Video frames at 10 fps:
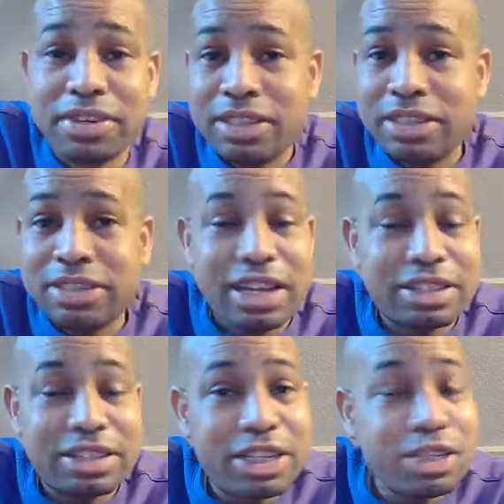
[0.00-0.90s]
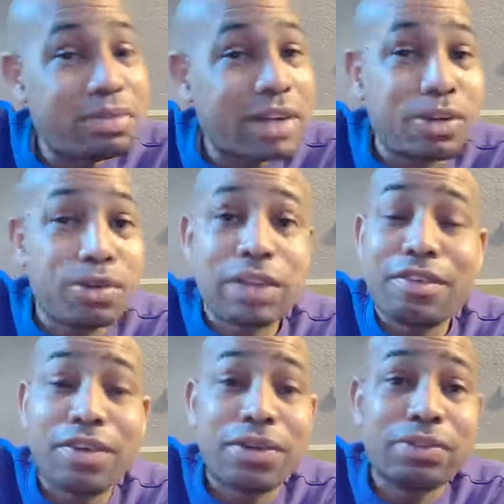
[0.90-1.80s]
See, I tell you, when I go live, I
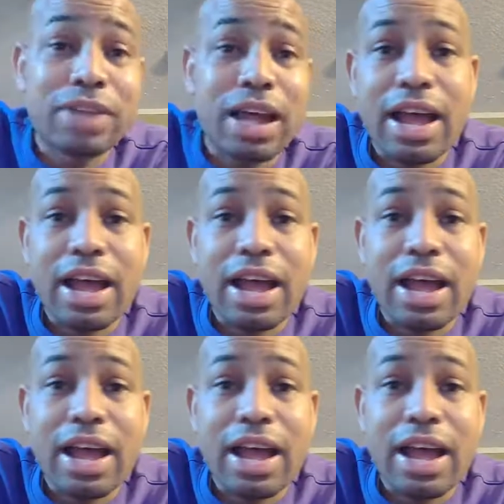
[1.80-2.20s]
go live.